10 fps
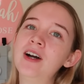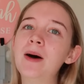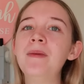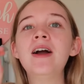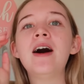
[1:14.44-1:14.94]

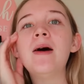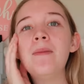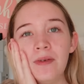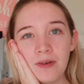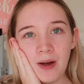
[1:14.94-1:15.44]
coming
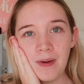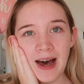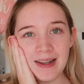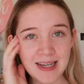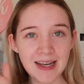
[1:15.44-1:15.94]
up
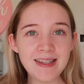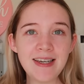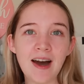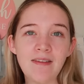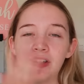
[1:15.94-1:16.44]
about
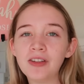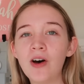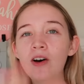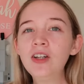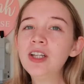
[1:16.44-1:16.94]
Tassie. I vlogged the
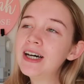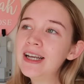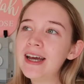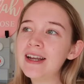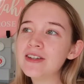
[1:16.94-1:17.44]
whole
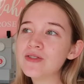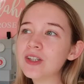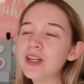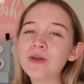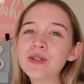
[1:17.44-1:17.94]
lot and it was
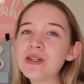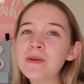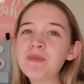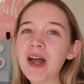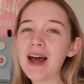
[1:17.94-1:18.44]
really
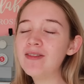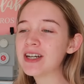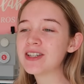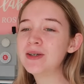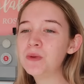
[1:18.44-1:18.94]
awesome. I haven't
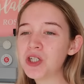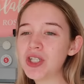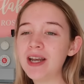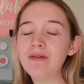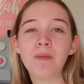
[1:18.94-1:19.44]
actually watched
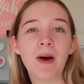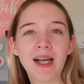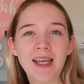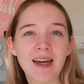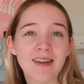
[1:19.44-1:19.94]
any of it
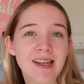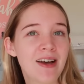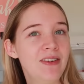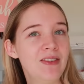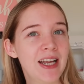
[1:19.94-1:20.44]
back yet because I
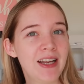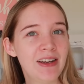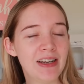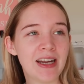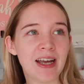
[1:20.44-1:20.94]
haven't even
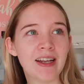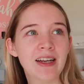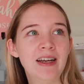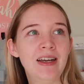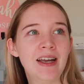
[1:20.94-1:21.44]
edited it yet.
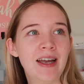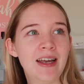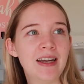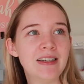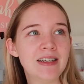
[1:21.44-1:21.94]

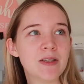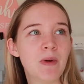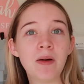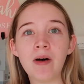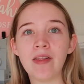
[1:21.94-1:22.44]
And it's
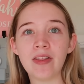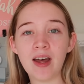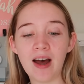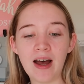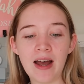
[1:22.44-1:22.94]
been a month.
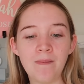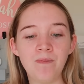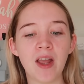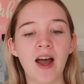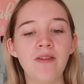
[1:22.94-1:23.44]

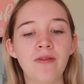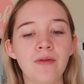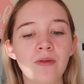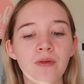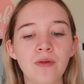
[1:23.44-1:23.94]
I've
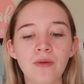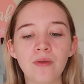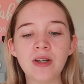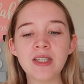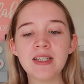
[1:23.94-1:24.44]

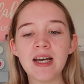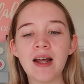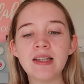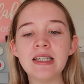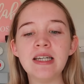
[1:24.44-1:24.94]
went to
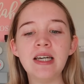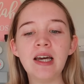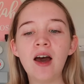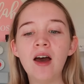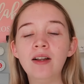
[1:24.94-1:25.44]

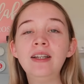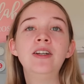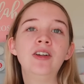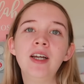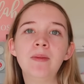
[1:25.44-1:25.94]
Tassie
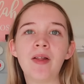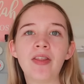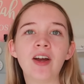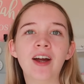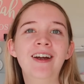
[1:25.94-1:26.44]
literally a month
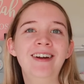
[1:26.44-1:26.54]
ago.